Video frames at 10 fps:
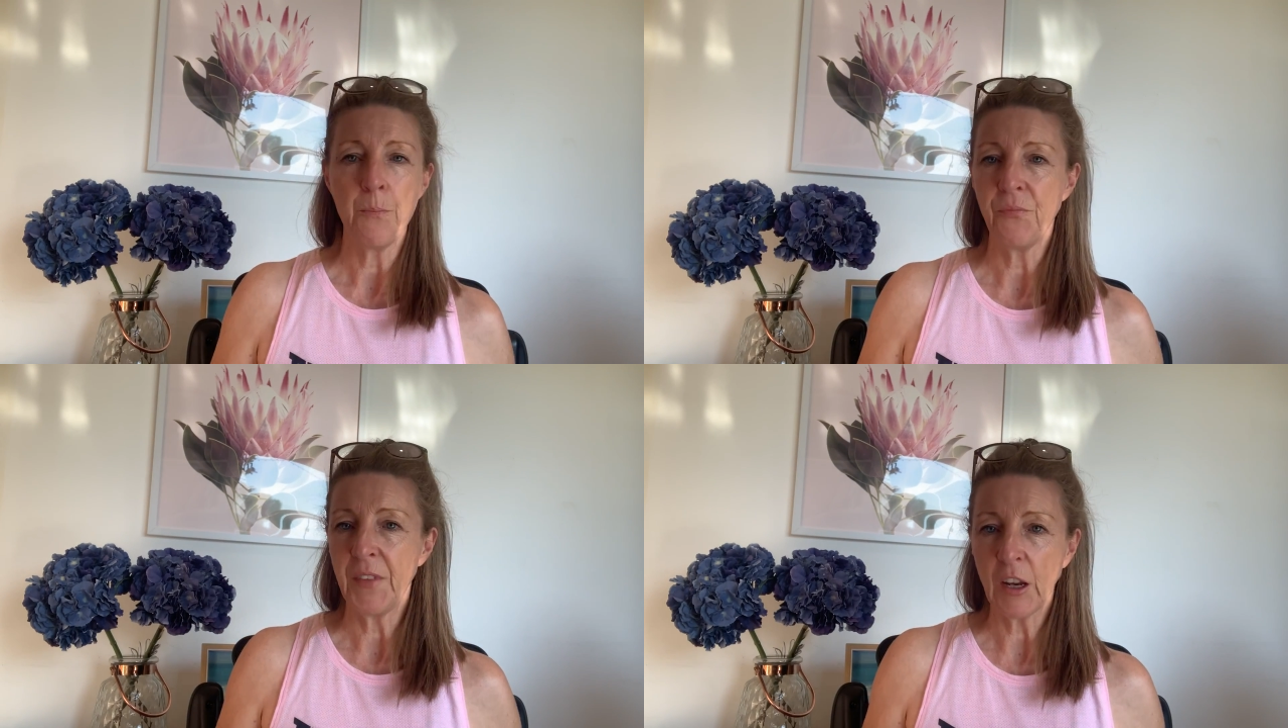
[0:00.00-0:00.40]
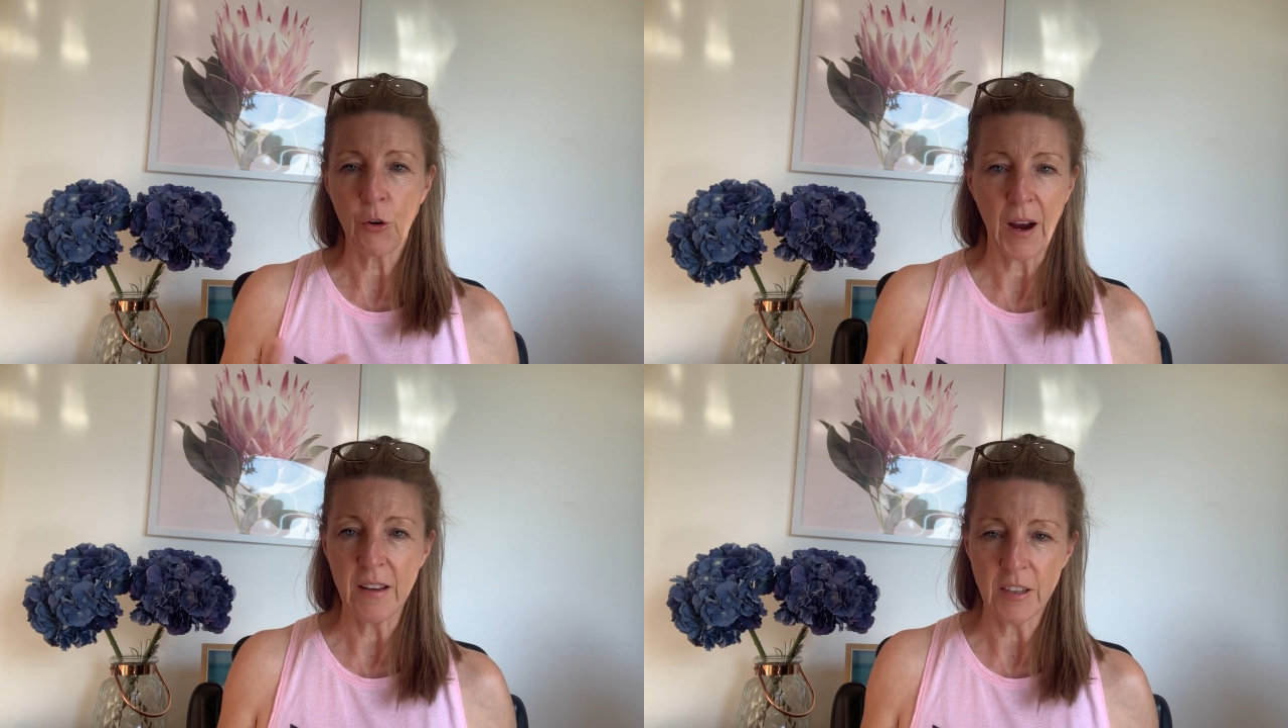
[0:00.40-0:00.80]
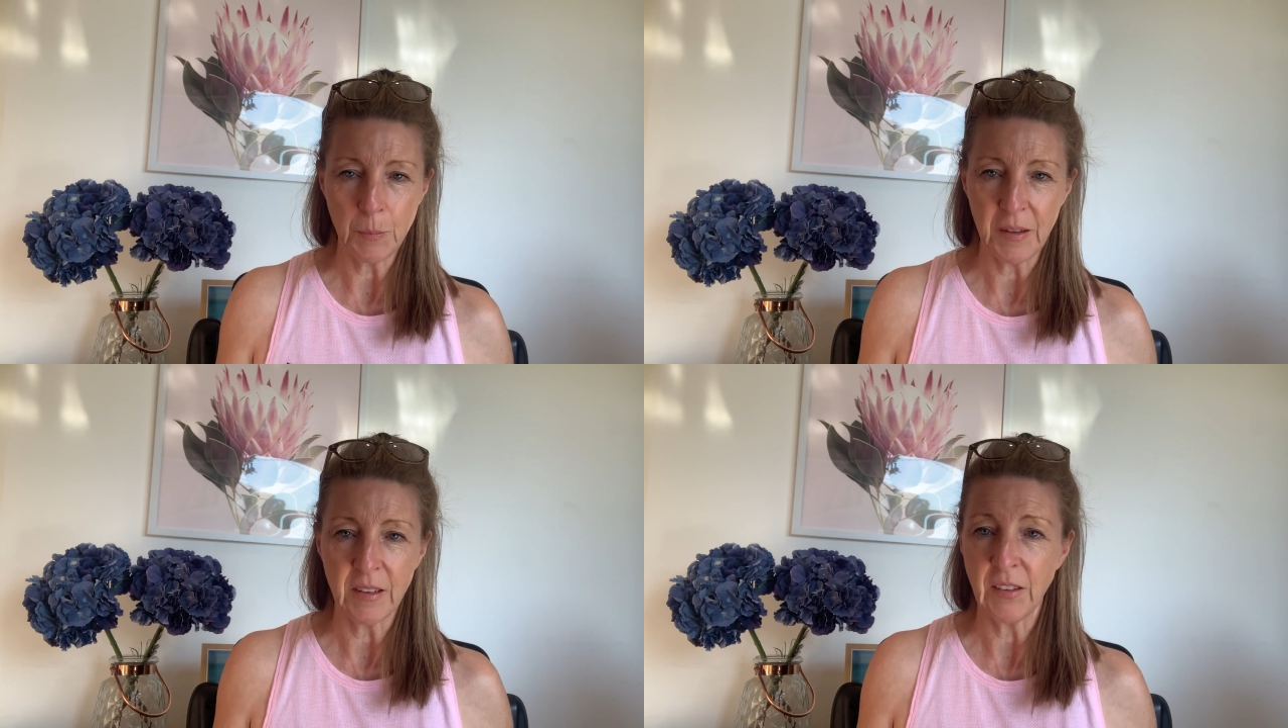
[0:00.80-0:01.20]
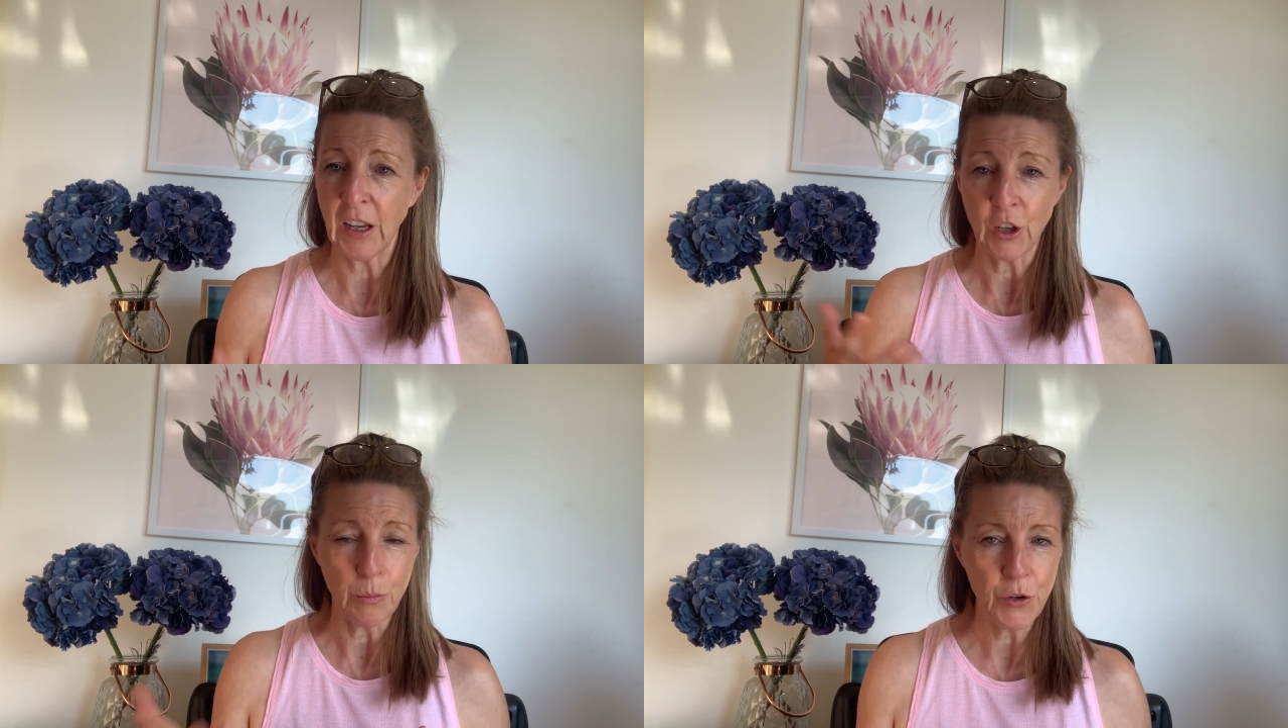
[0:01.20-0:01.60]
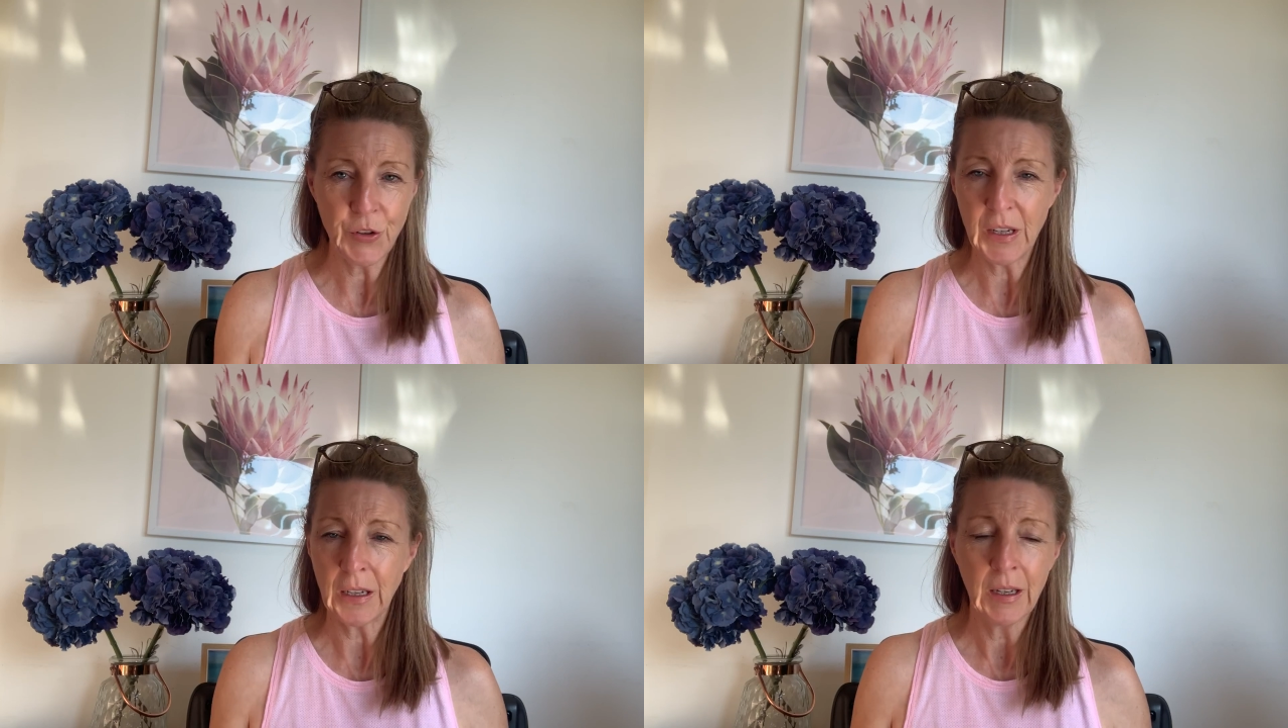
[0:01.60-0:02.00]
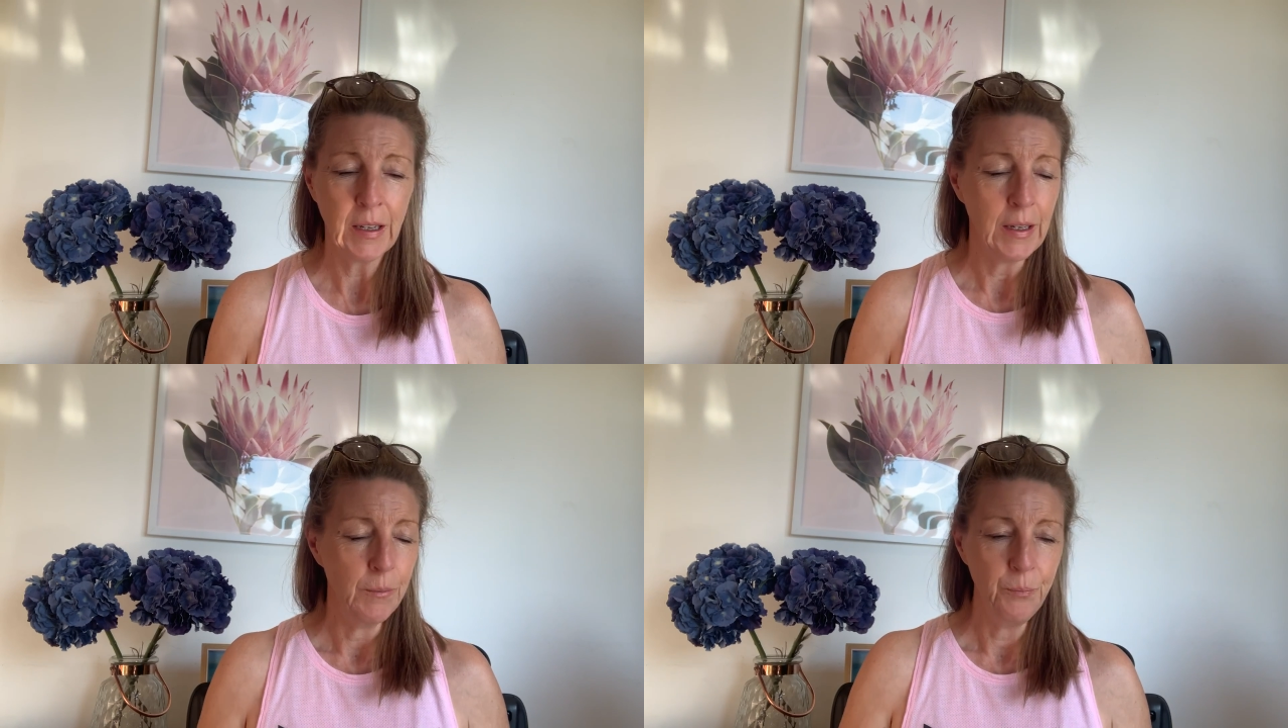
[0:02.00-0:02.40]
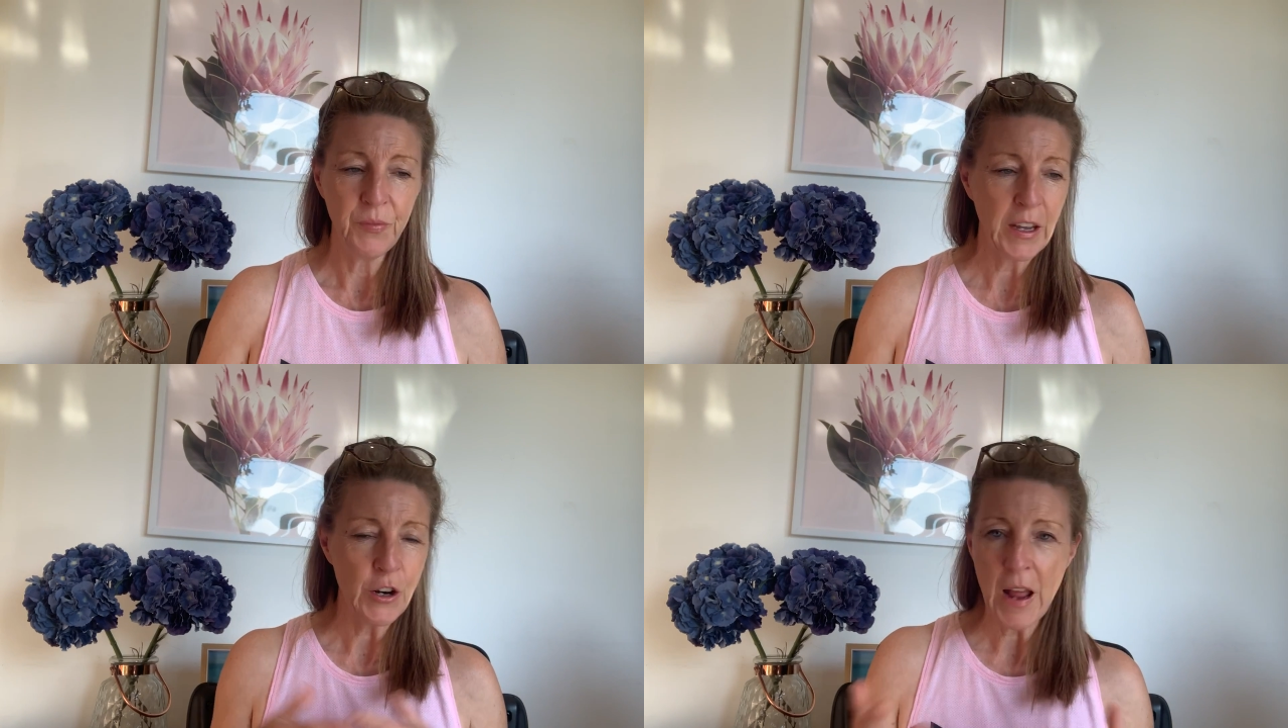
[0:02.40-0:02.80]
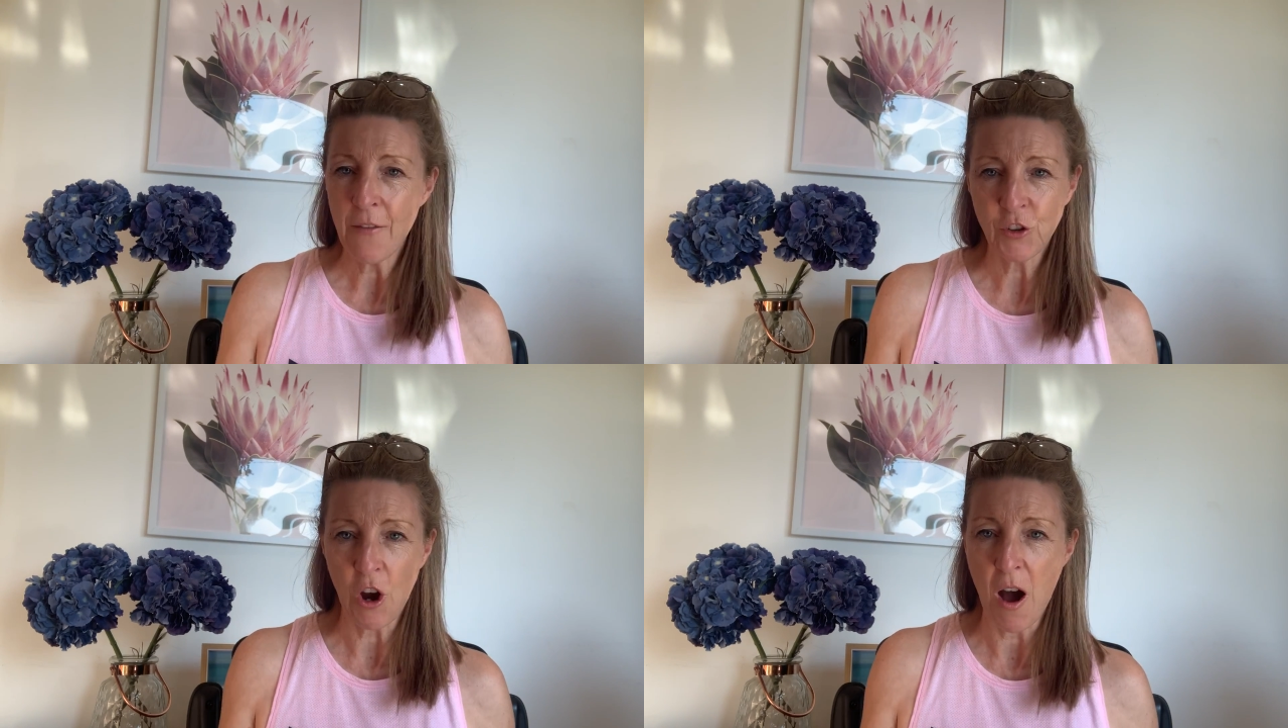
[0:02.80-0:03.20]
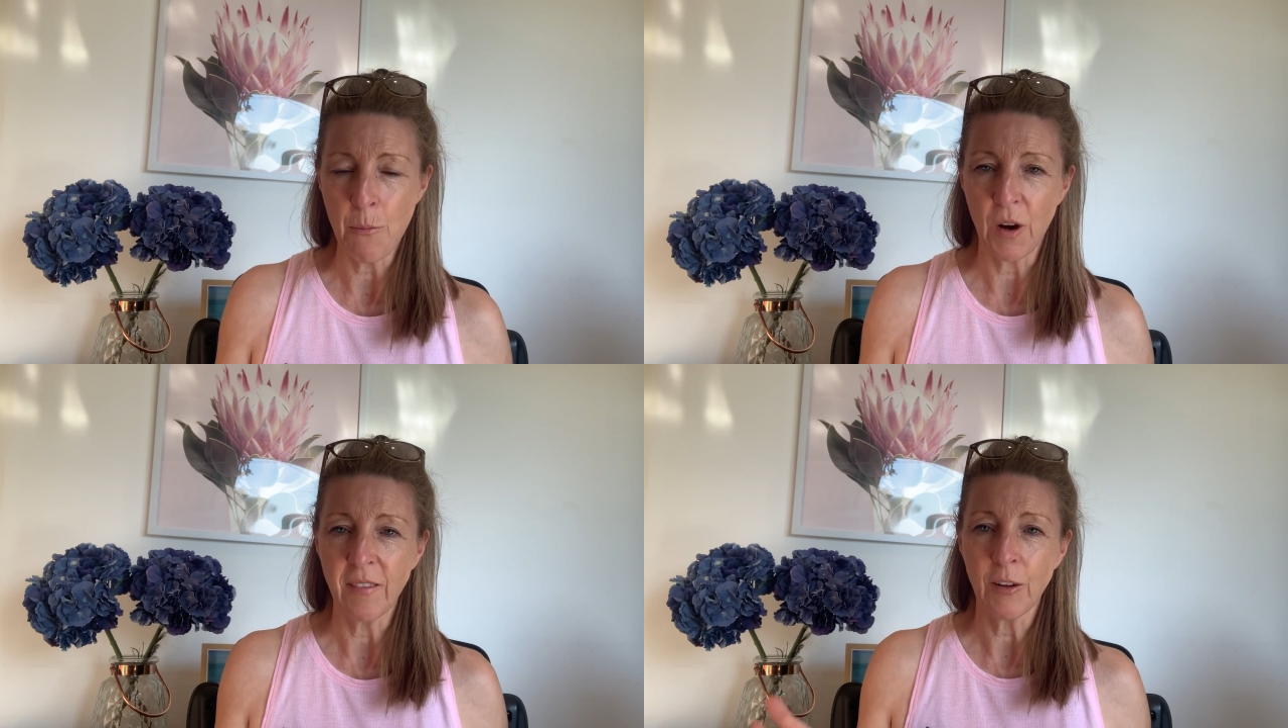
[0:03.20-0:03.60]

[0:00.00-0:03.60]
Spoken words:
They're crazy busy, they're commuting, they don't have time, right?